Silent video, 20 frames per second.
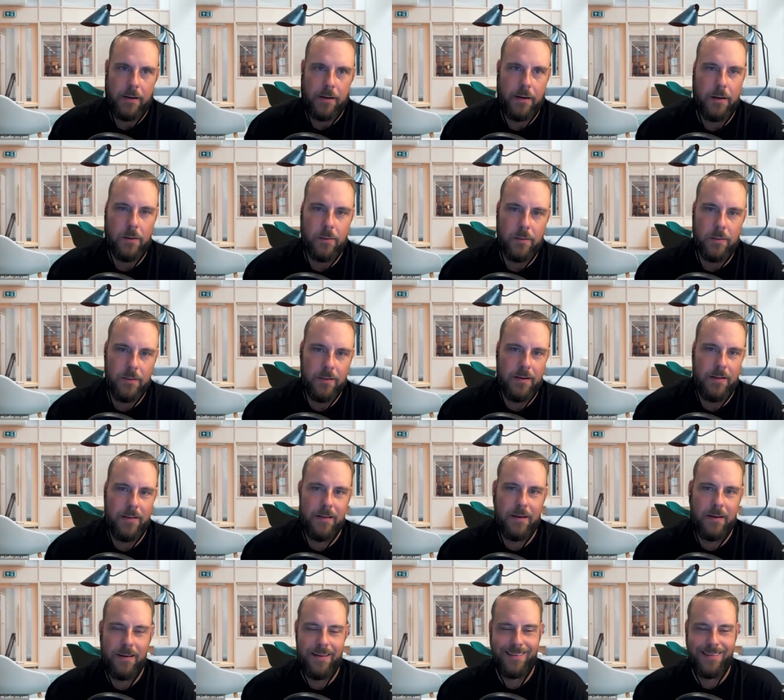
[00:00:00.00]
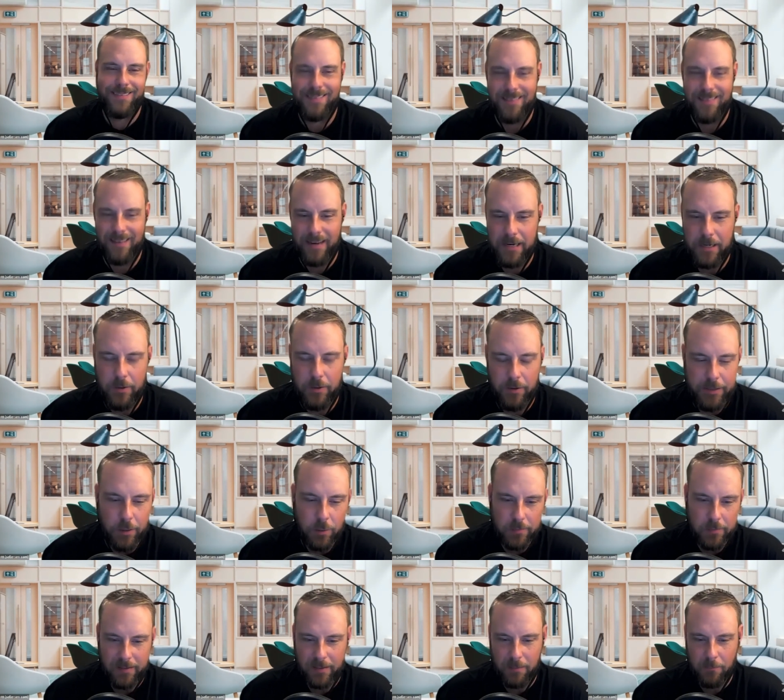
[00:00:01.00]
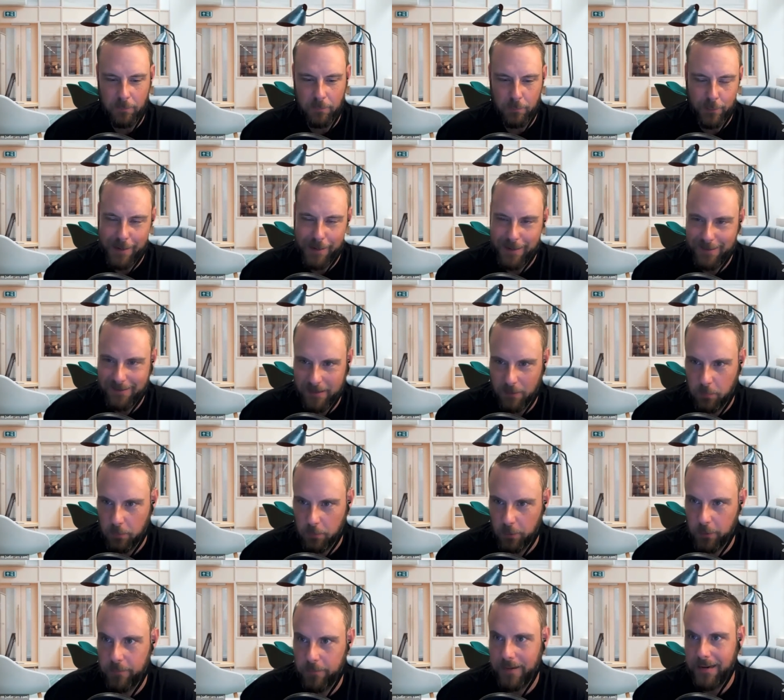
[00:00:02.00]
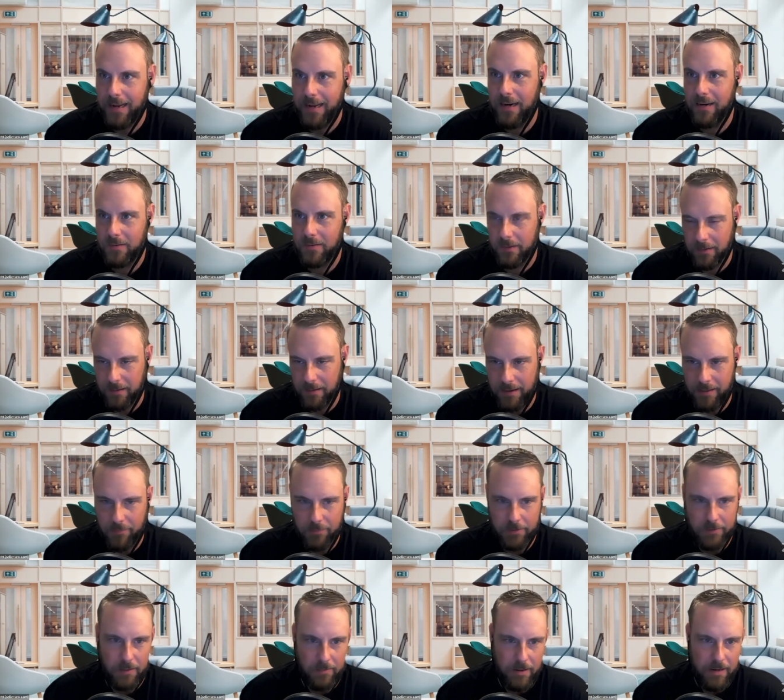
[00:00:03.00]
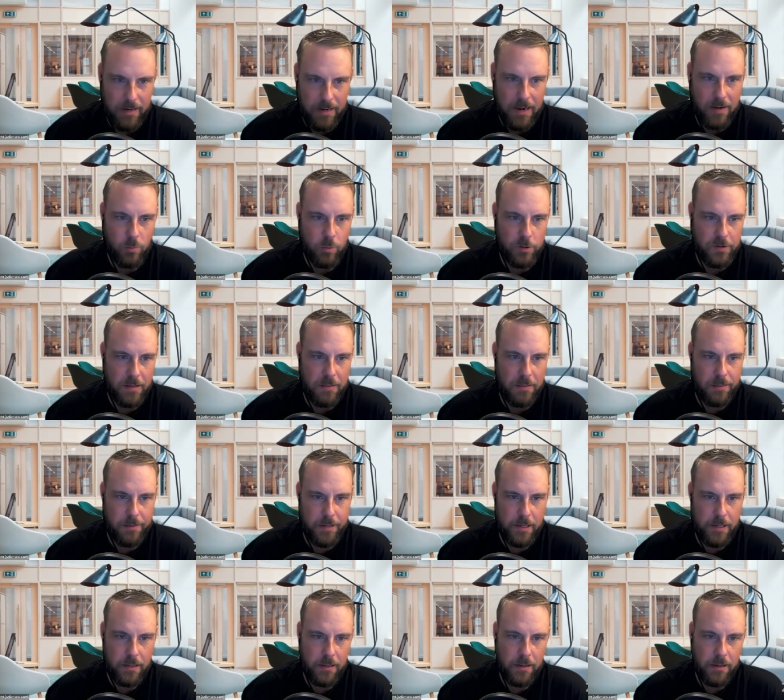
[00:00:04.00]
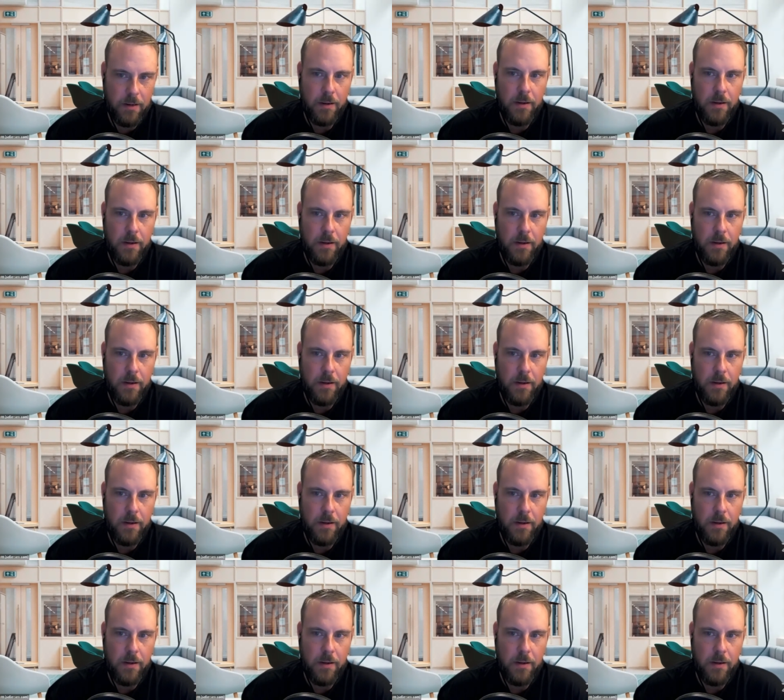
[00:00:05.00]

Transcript: you know, th- th- it's like you're guilty pr- until proven innocent on Amazon right now, which I think